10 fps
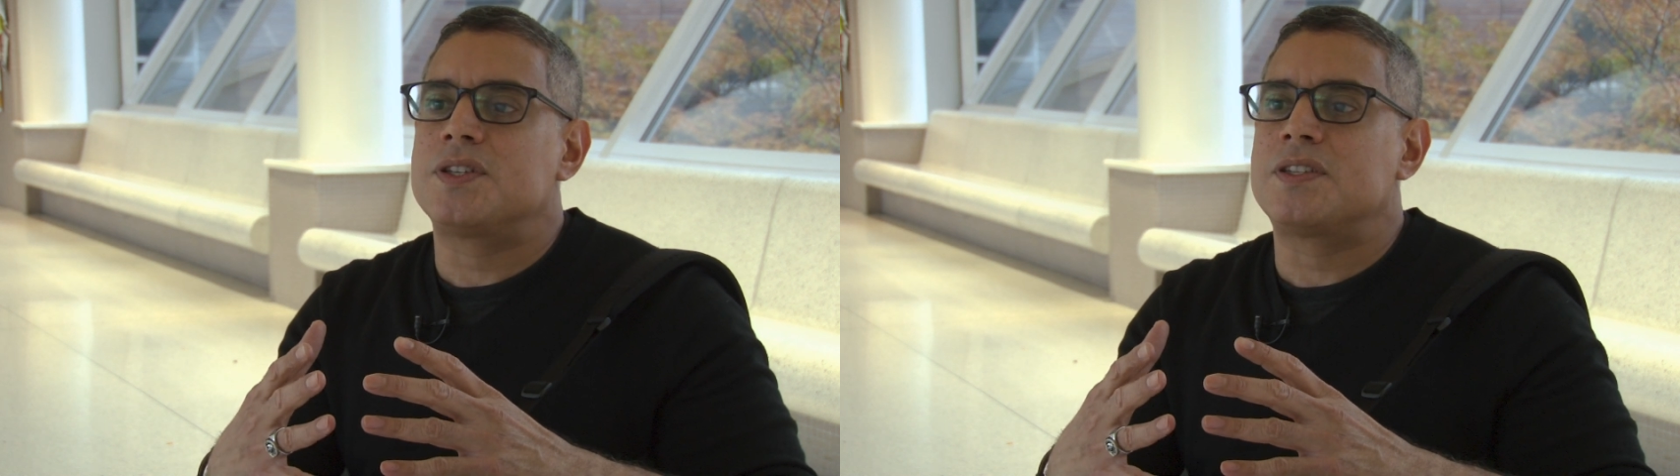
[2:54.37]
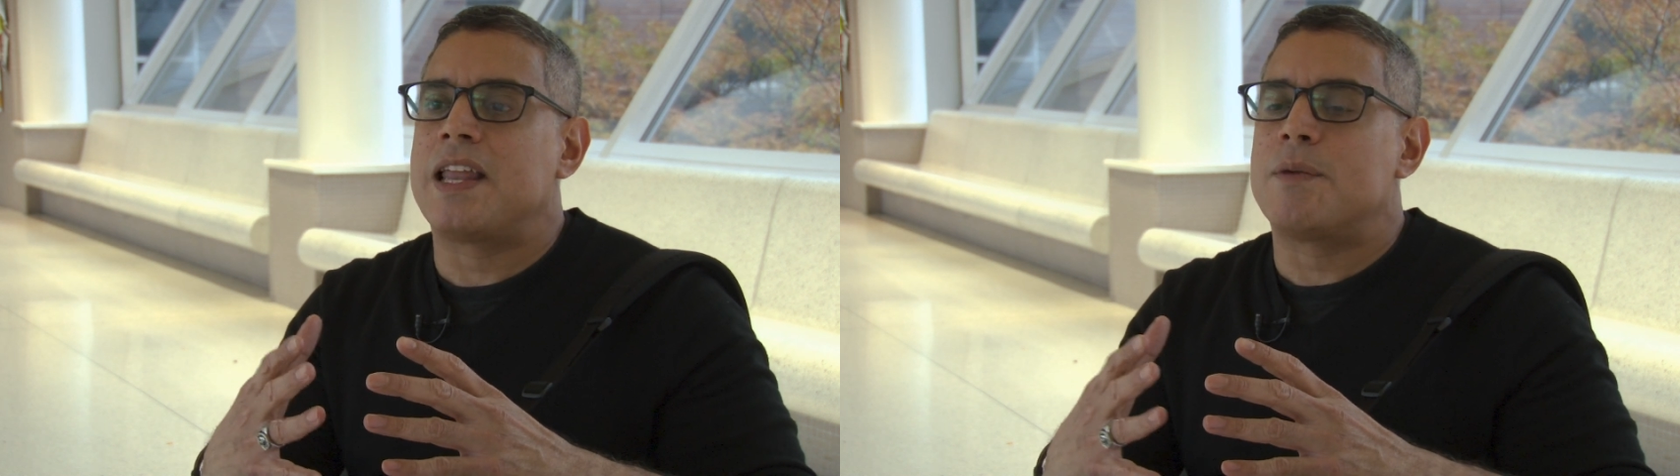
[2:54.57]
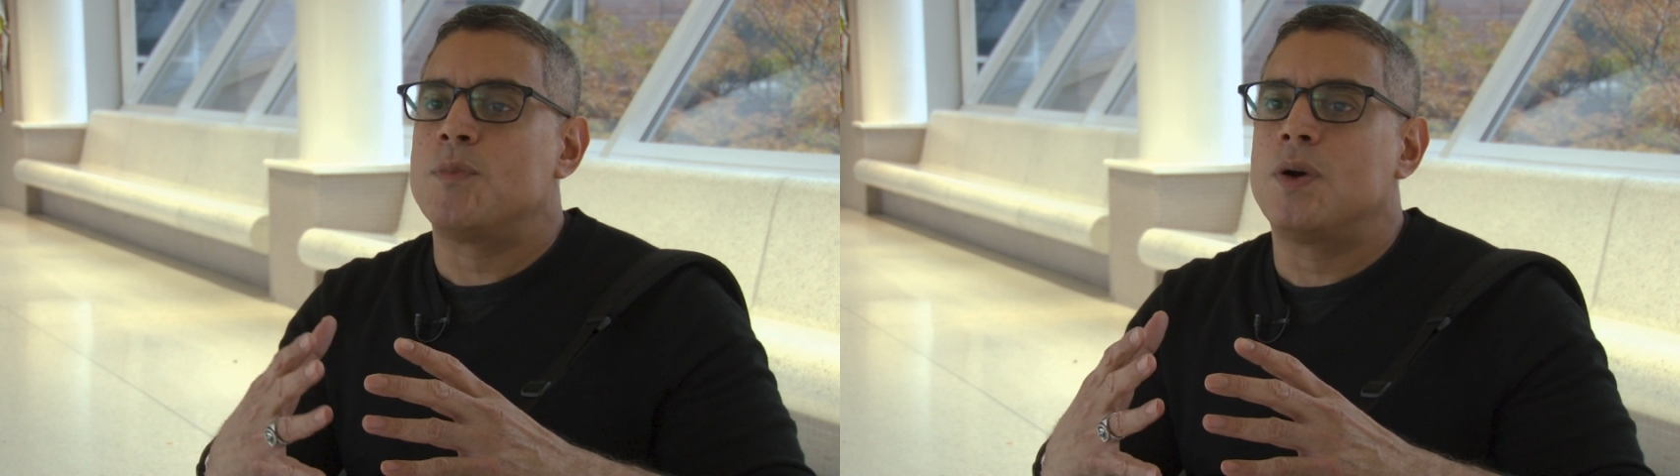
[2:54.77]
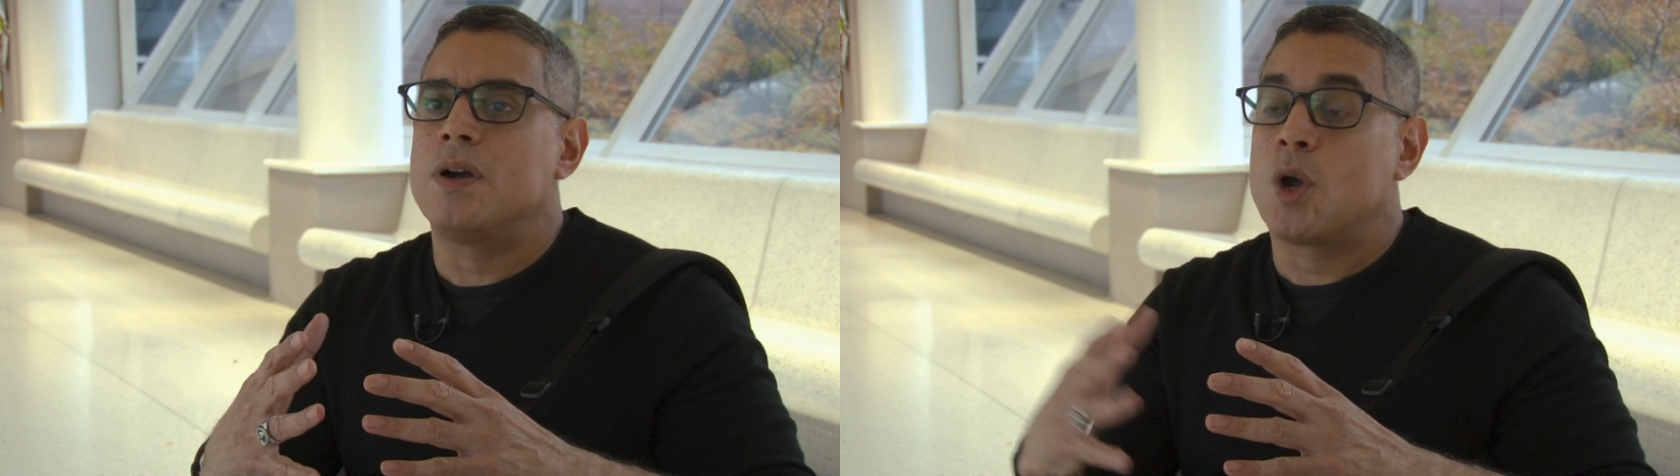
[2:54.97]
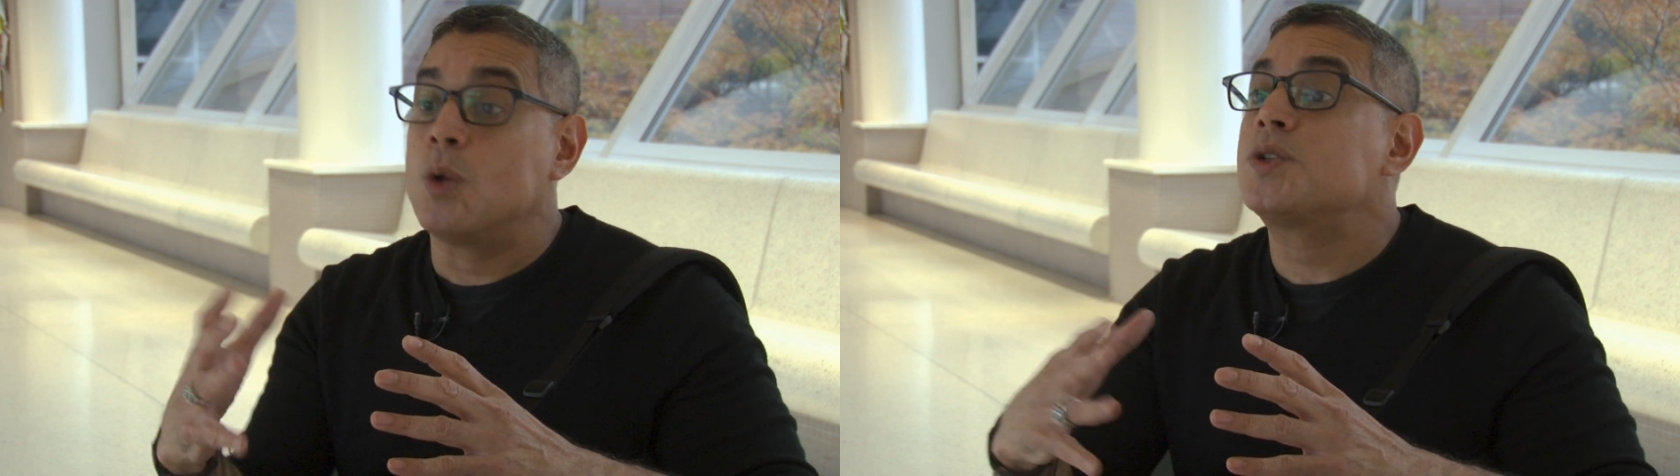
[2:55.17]
just a lot more
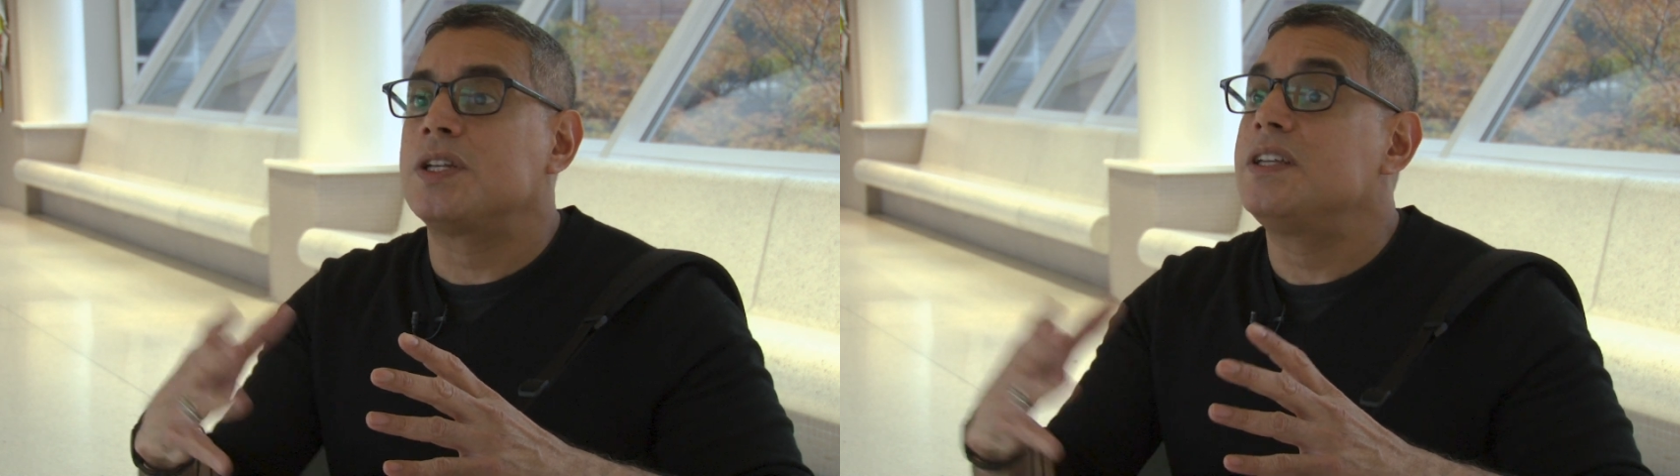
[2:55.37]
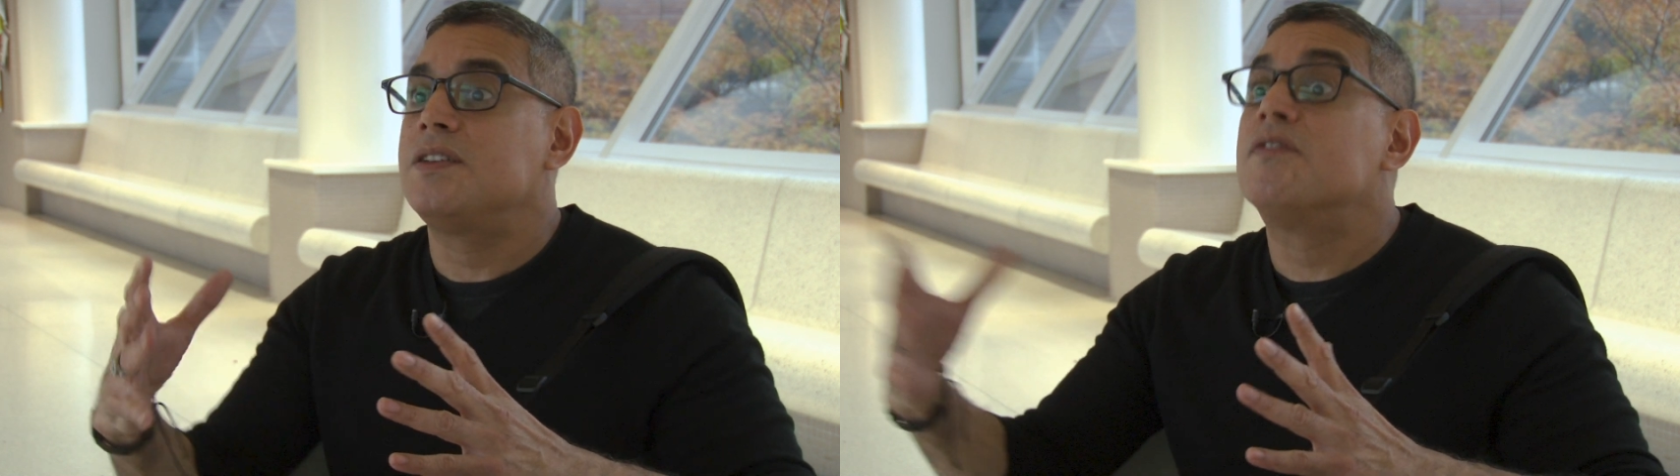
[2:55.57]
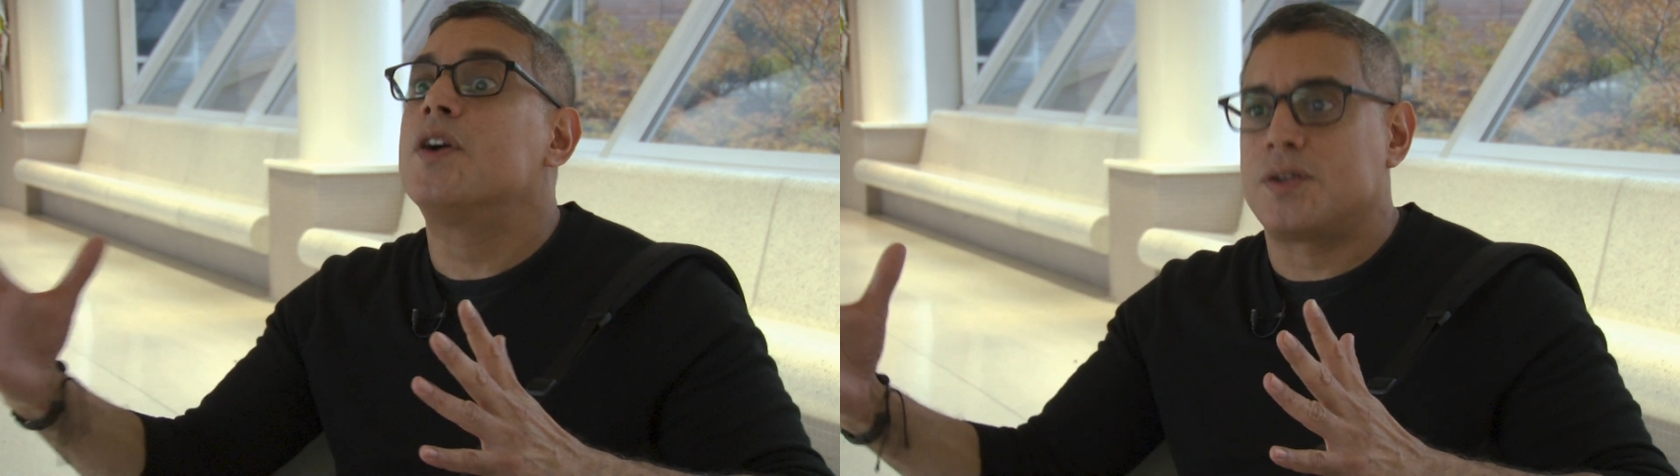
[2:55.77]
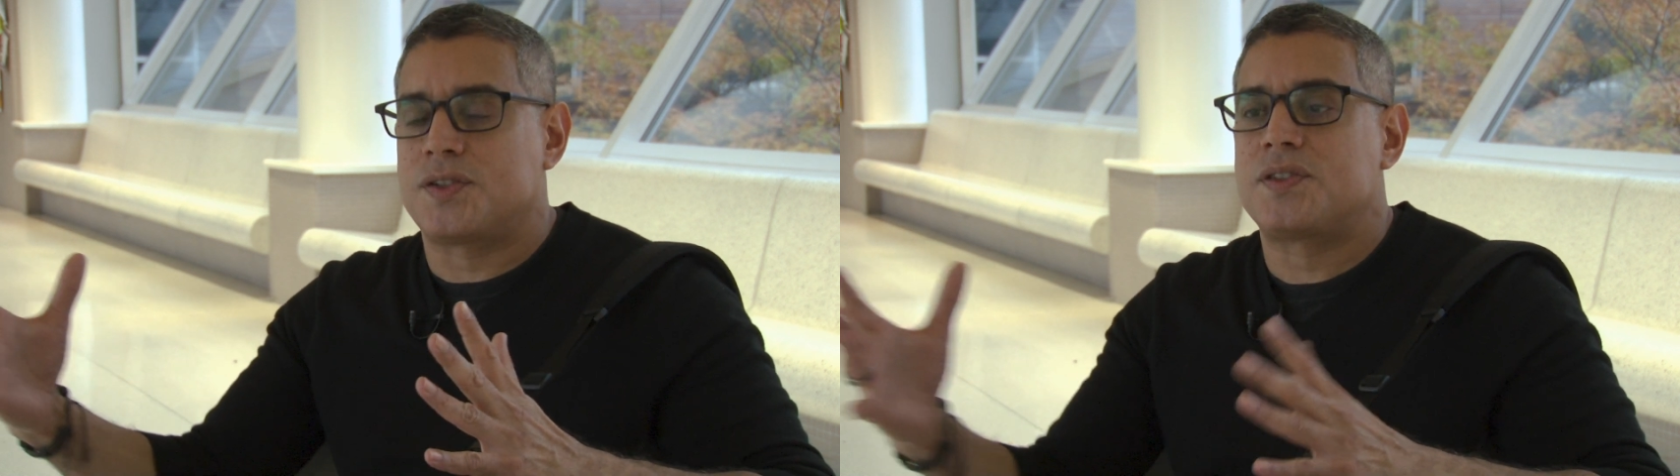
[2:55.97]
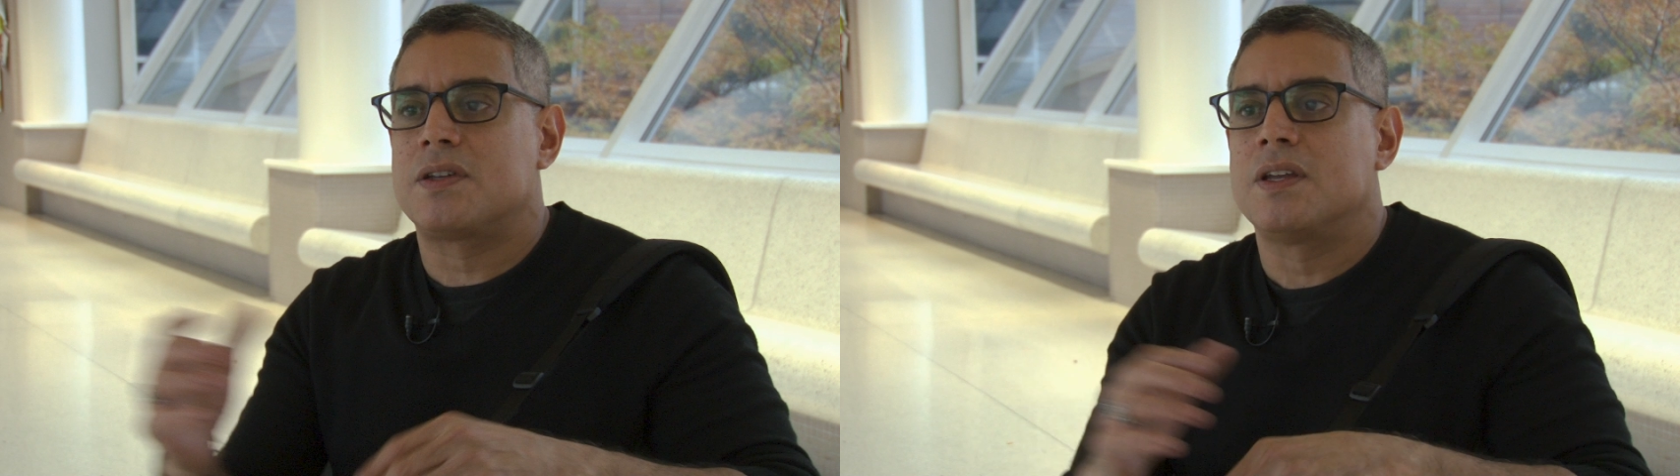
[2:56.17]
culturally diverse.